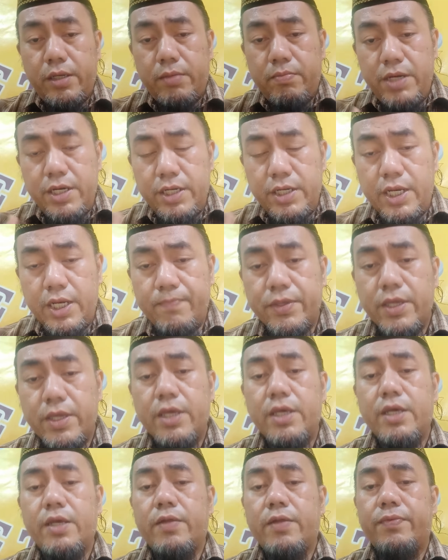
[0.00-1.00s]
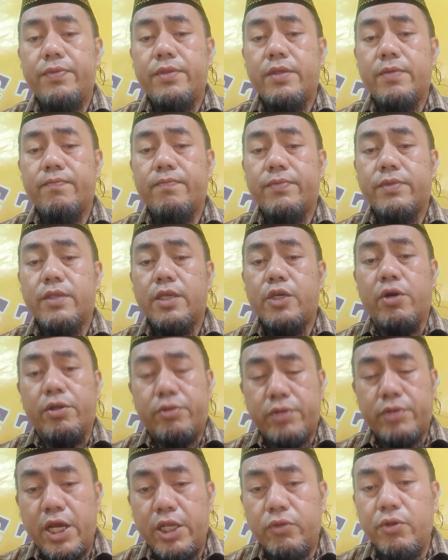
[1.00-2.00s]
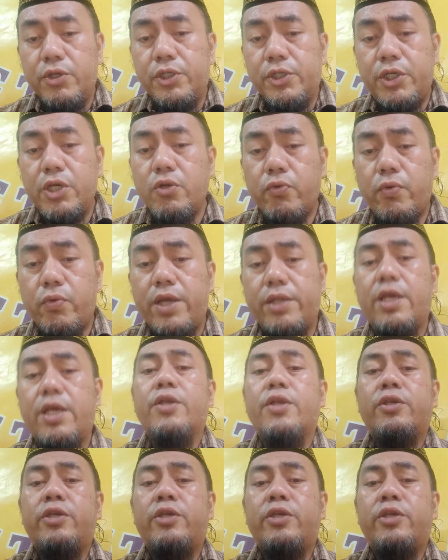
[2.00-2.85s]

meaning you're trying to insinuate